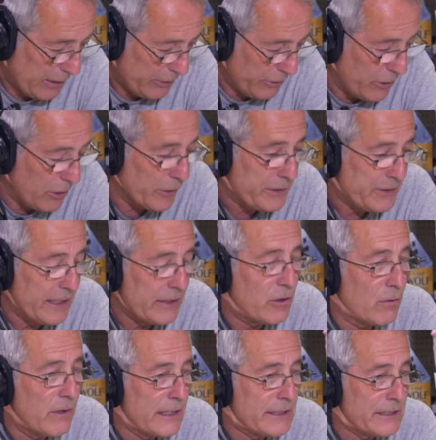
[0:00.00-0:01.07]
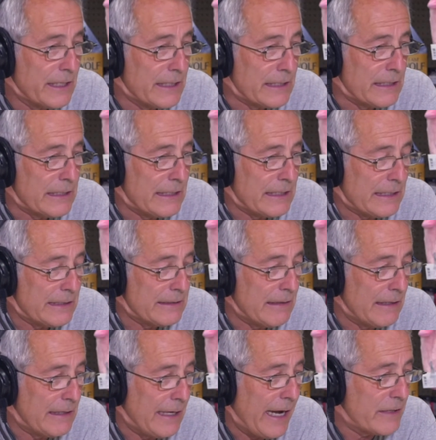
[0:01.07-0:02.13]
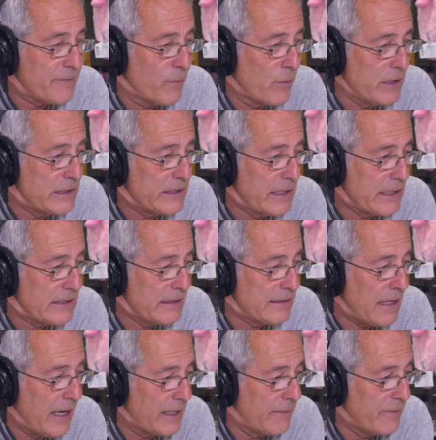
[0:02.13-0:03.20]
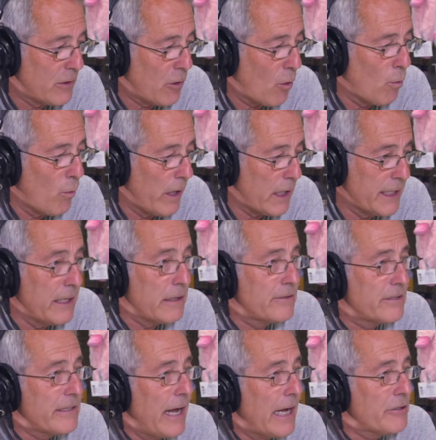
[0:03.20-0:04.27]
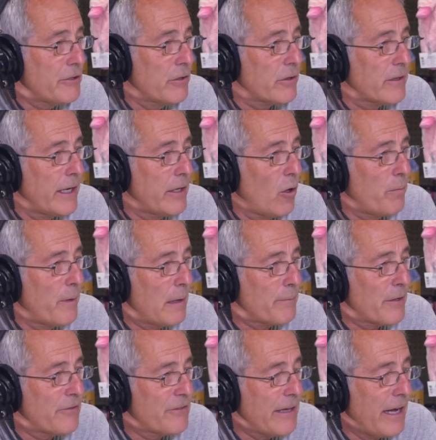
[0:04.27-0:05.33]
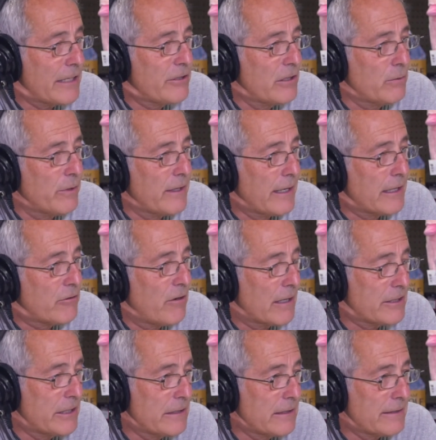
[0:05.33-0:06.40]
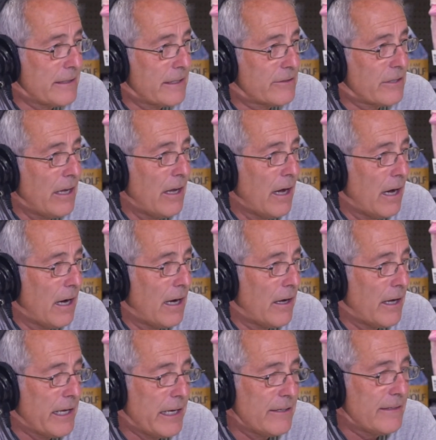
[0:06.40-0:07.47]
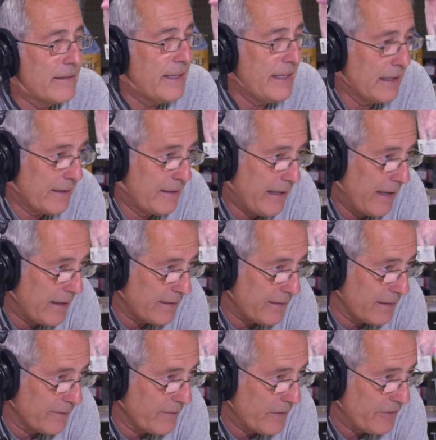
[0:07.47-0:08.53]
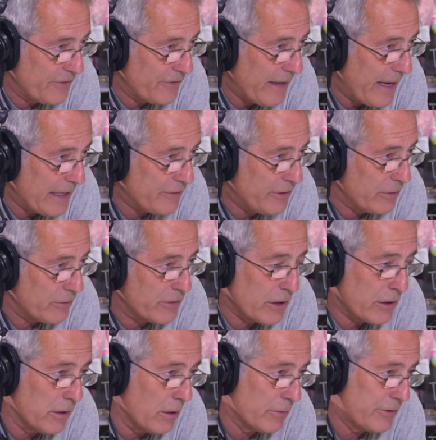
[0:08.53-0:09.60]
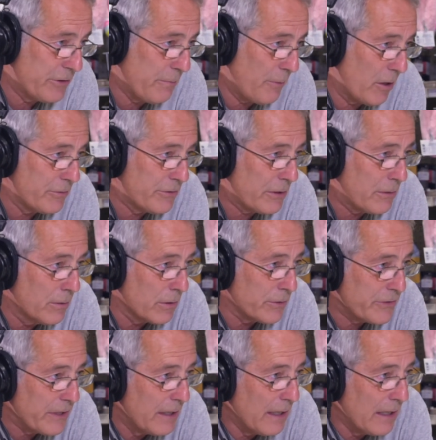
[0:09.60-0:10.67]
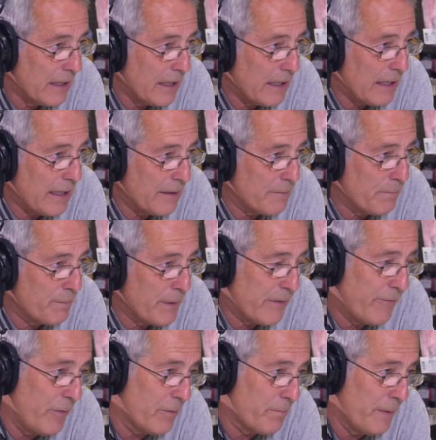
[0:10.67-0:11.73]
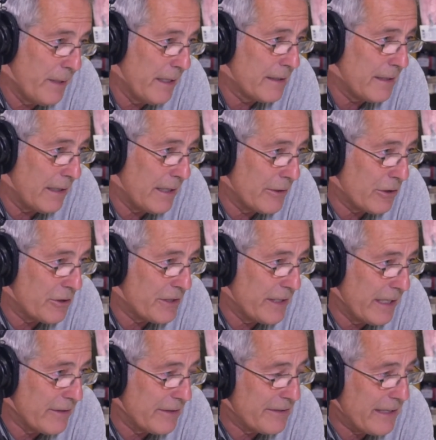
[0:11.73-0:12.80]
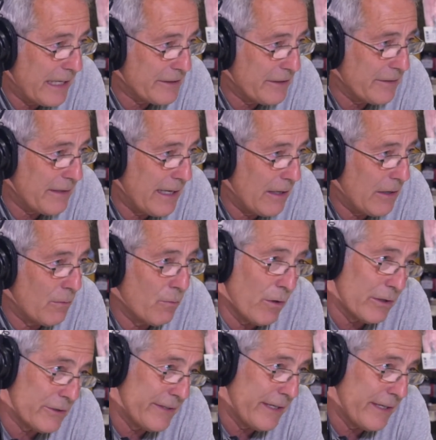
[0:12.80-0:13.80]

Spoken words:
You know, it's interesting. Act 46 is kind of an Orwellian statute. They open up the statute with an introduction that says it isn't the intent of this statute to close small schools. But if you begin to understand the statute and how it works,